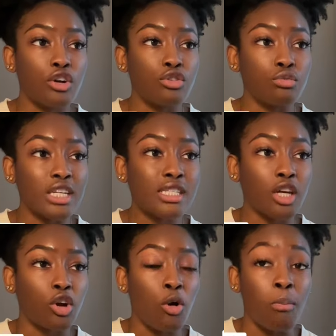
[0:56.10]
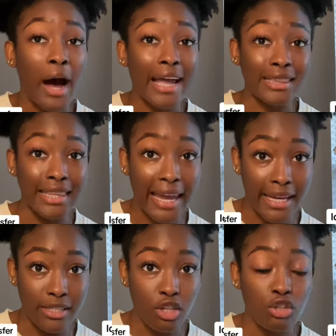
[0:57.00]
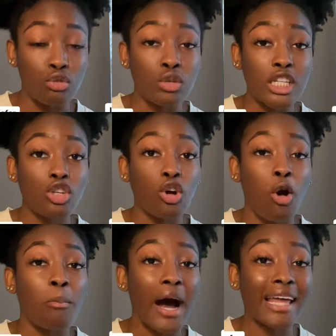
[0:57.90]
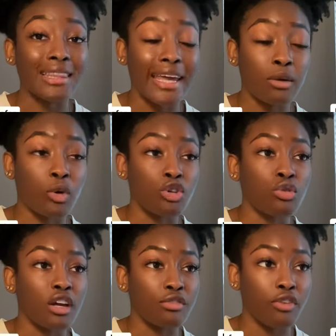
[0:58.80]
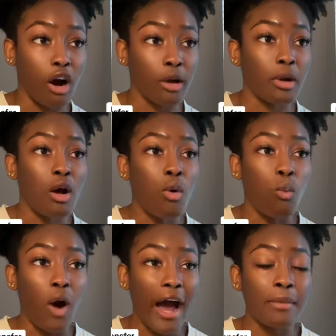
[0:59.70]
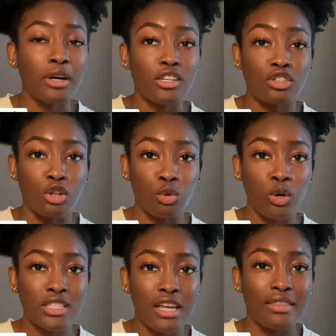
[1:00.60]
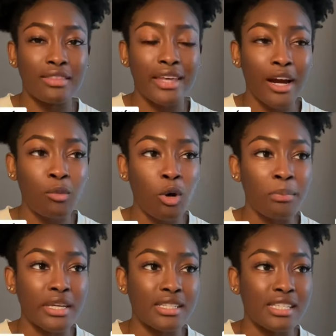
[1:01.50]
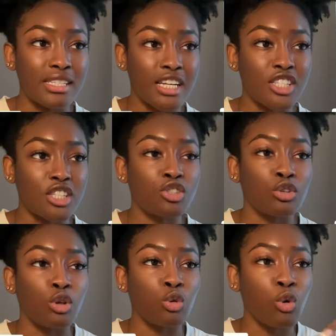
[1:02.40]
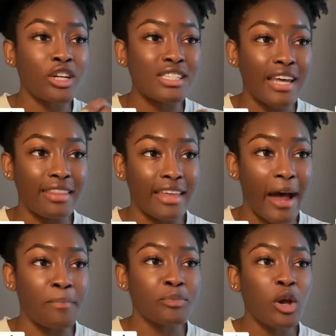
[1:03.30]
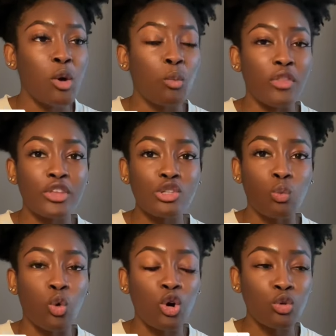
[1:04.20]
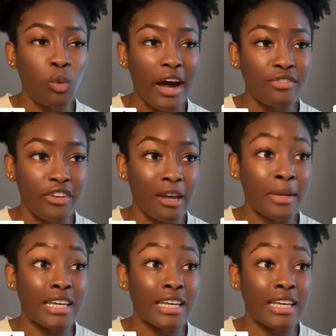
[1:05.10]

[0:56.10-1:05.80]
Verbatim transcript: you need to go buy land. You need to go buy land where you can farm. Why? Because the Lord said there will be a distinction. So the Lord said that when this worldwide famine